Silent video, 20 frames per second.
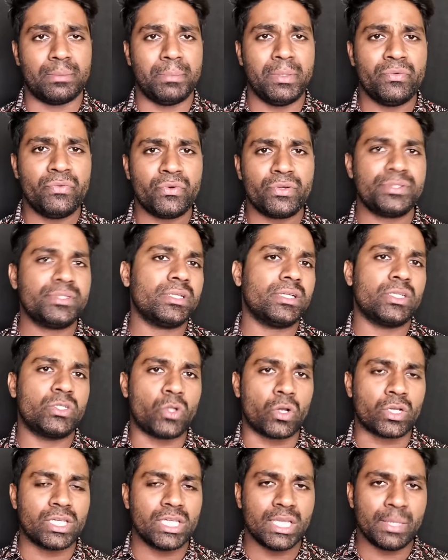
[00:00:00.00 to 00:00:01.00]
before
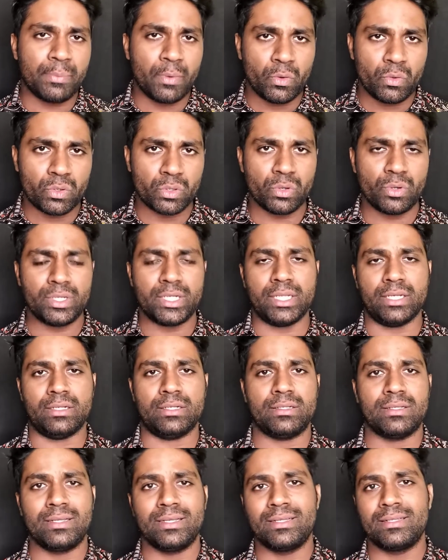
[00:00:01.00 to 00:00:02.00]
talking about
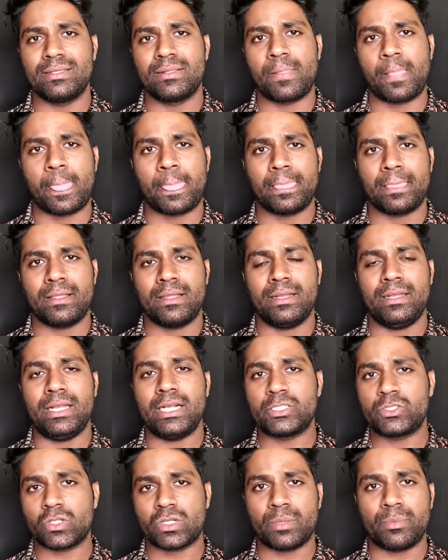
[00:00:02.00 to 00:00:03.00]
routine,
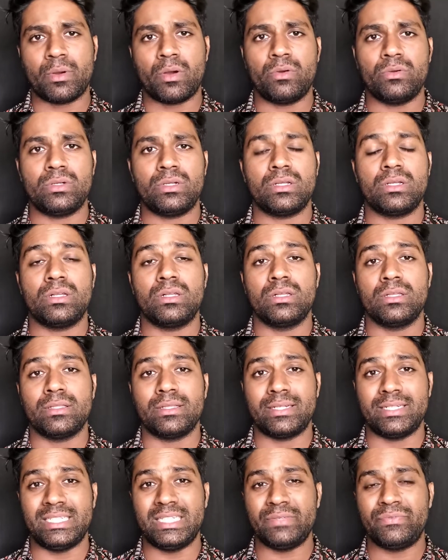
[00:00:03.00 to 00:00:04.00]
let's talk about
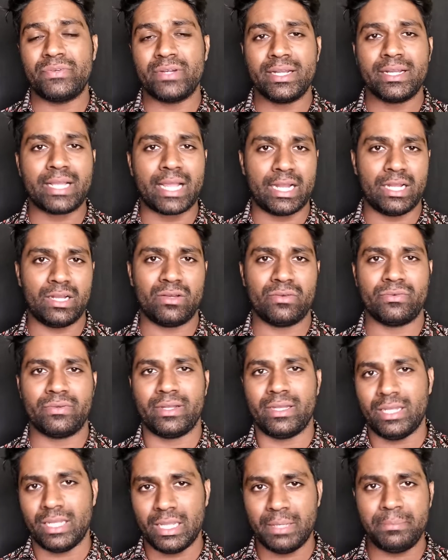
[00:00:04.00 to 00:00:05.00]
different kind of
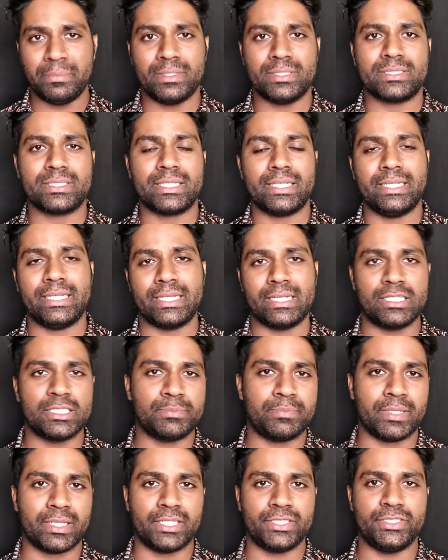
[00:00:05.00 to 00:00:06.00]
levels in English
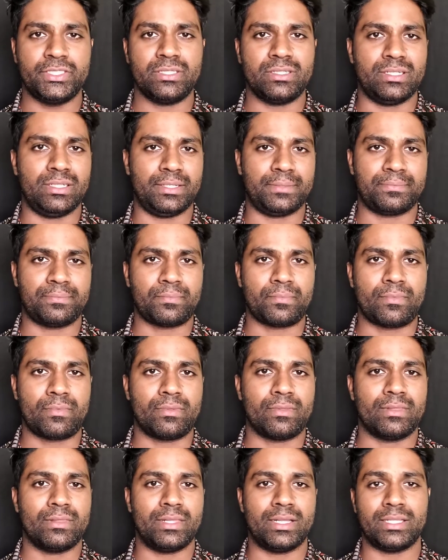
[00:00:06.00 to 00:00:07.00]
speaking journey.
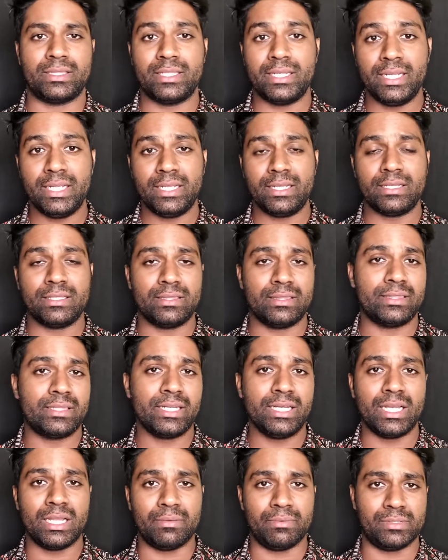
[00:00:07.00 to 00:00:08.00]
There are
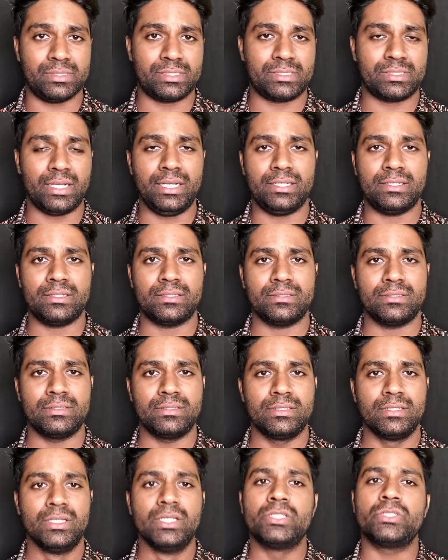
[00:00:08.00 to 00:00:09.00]
three levels, right?
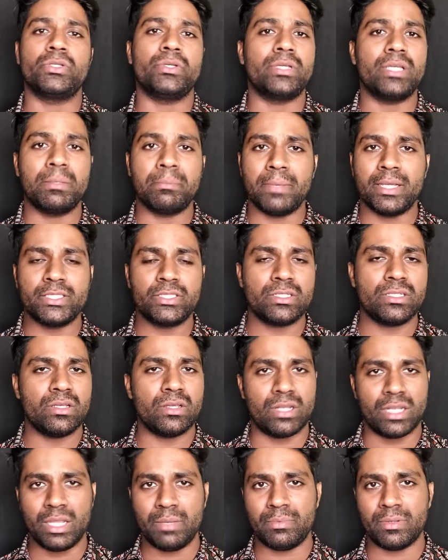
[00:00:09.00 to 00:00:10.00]
So you can measure
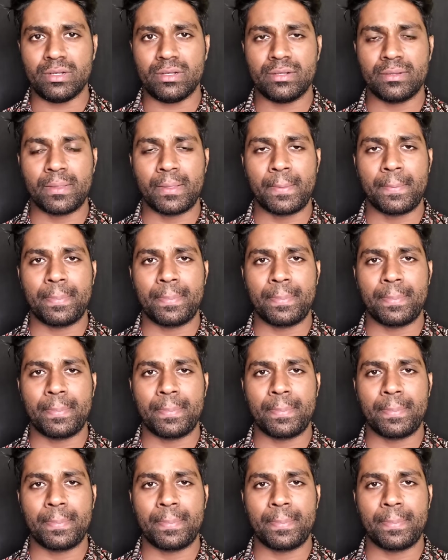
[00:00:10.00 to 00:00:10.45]
your level,